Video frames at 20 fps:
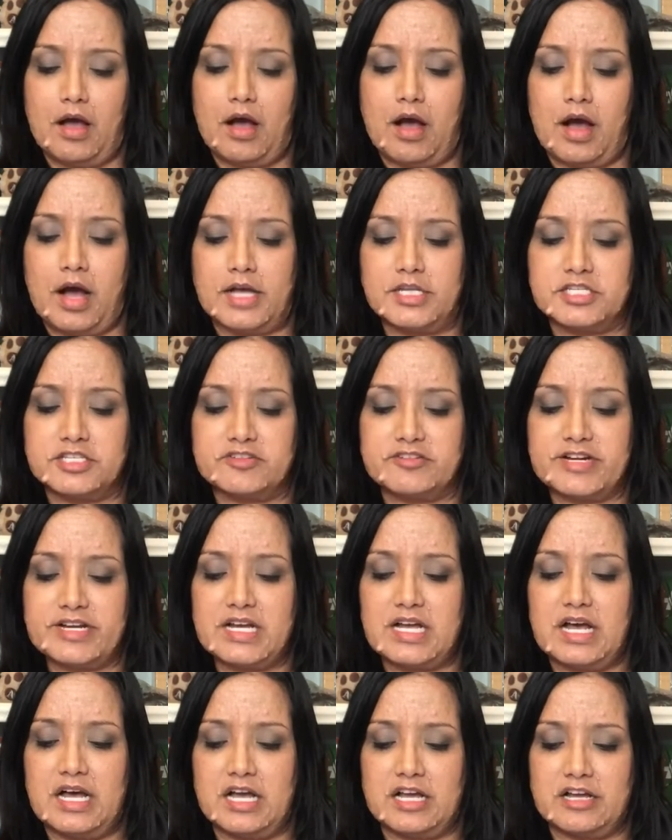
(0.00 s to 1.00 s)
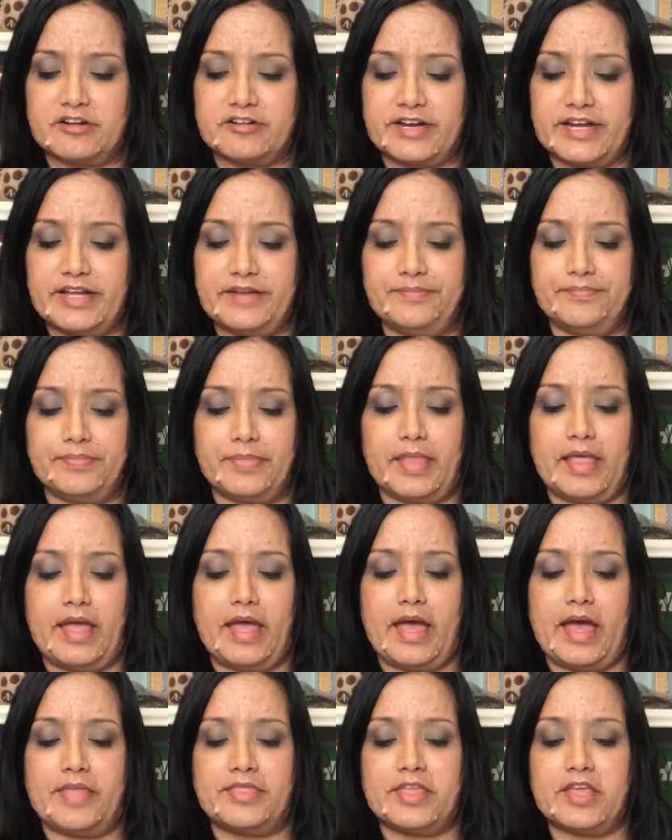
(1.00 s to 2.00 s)
Austria-Hungary,
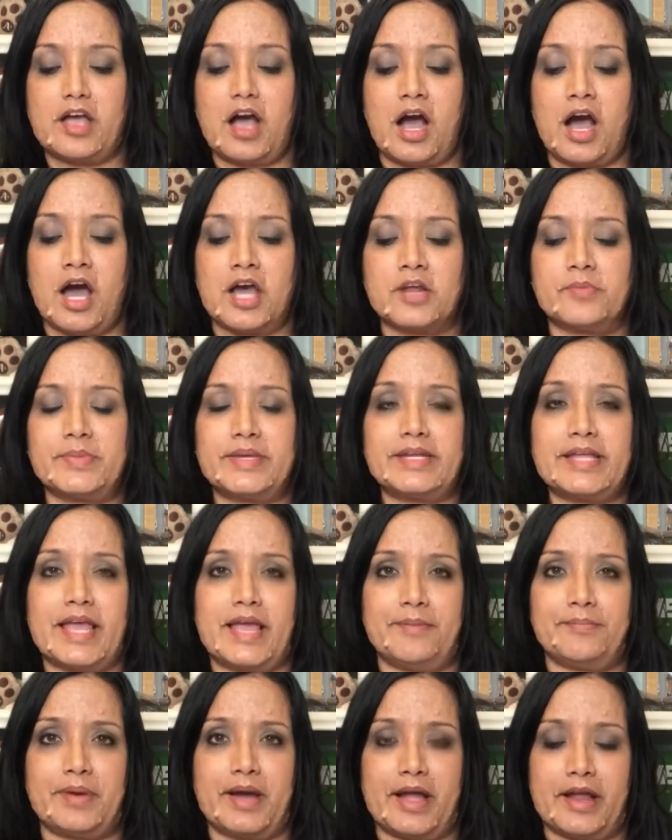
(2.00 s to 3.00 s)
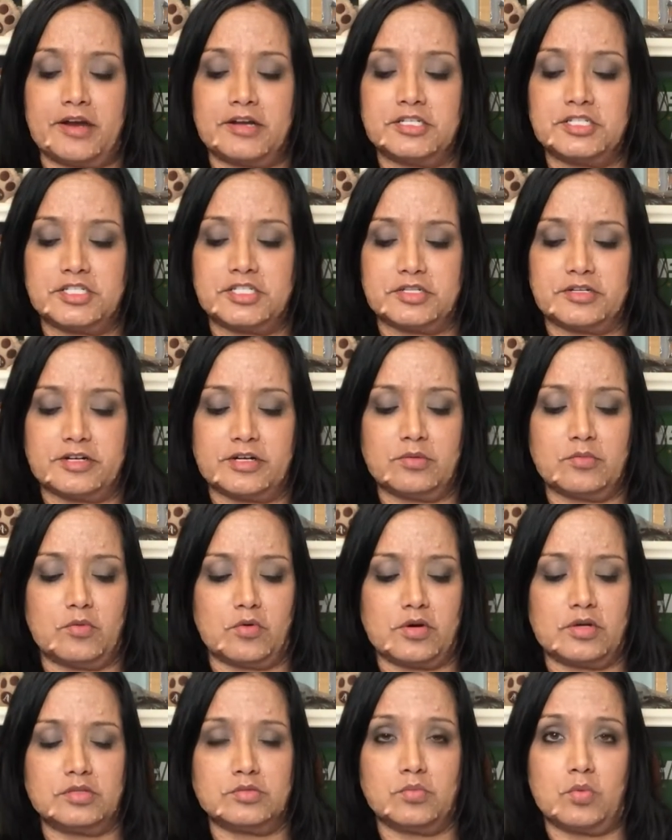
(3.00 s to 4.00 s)
and the Ottoman Empire during
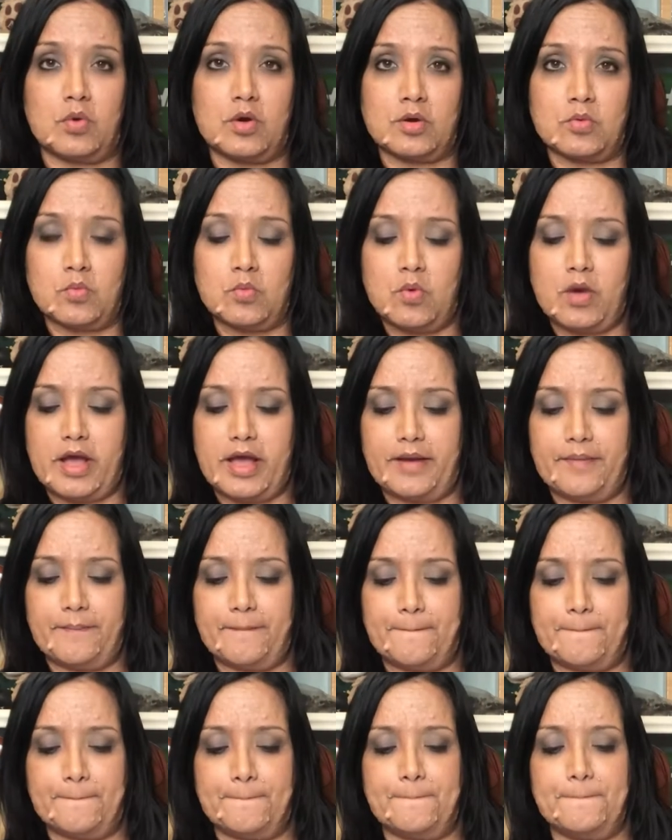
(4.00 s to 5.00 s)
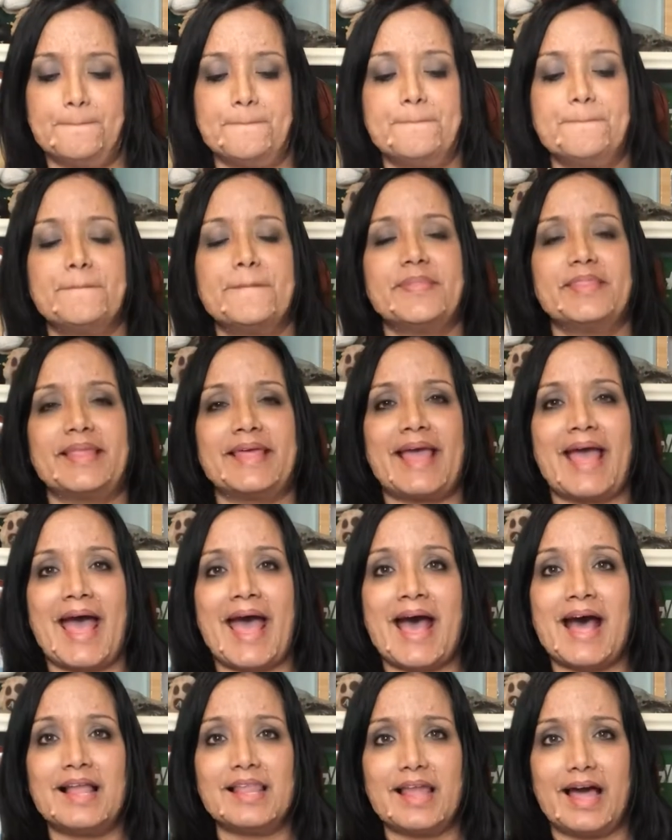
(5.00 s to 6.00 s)
World War I. The
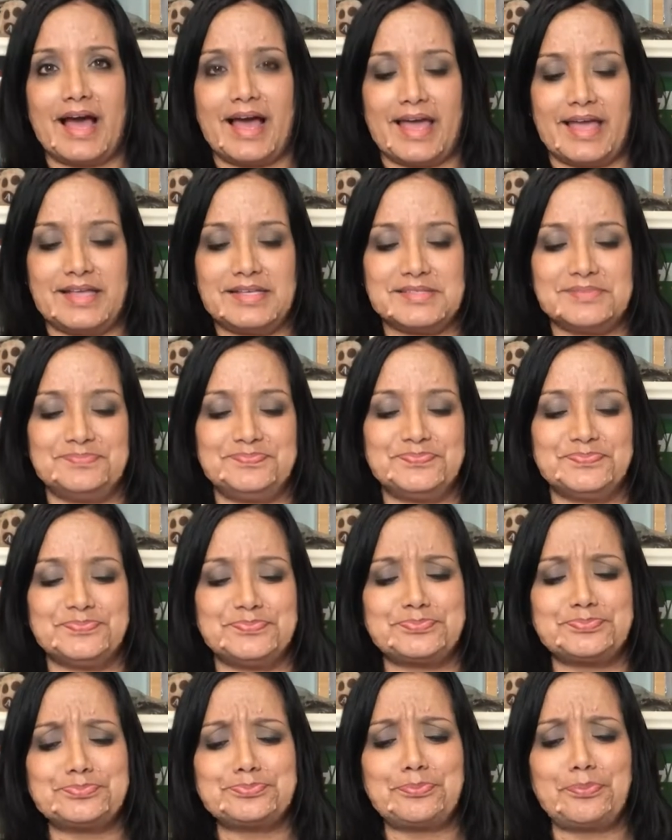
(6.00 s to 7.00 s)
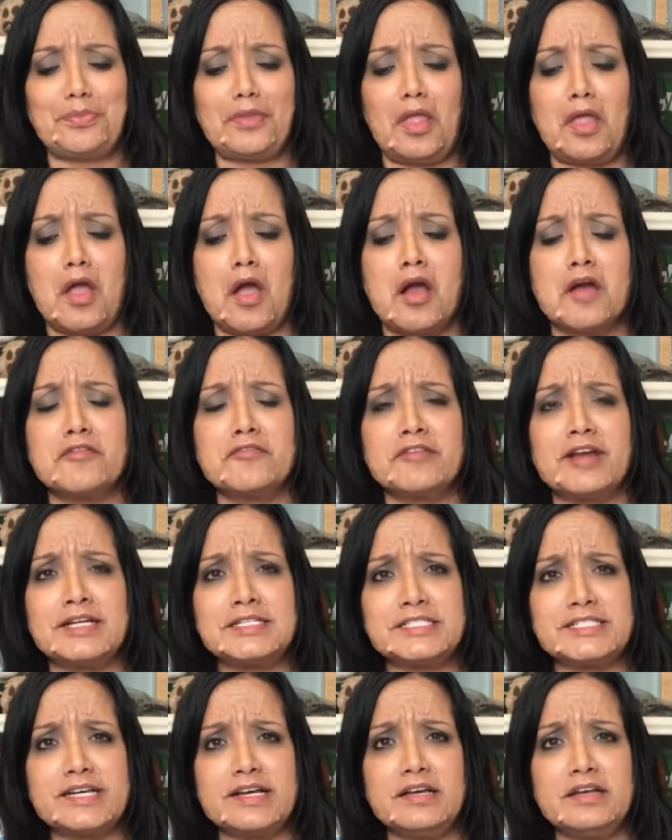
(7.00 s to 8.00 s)
Allies are
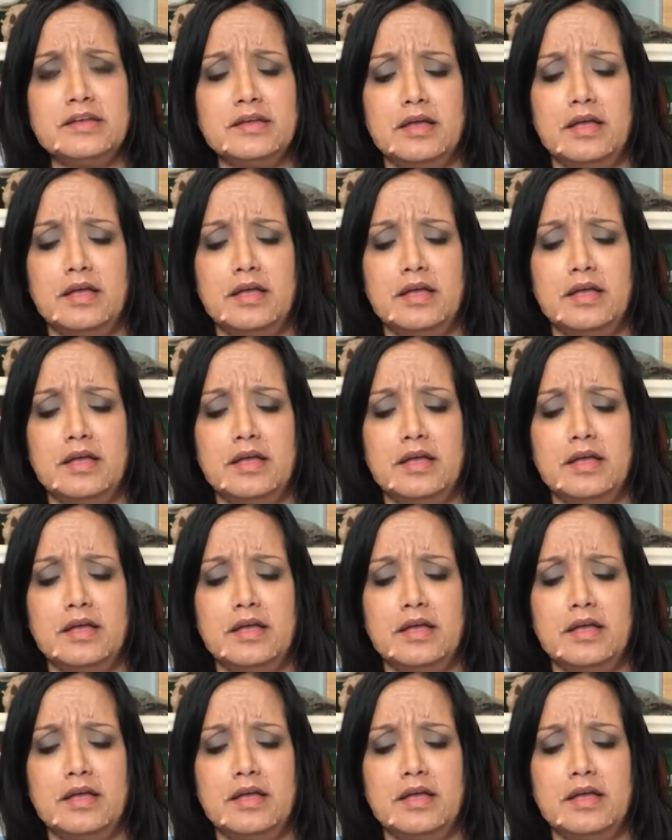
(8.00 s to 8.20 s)
Russia,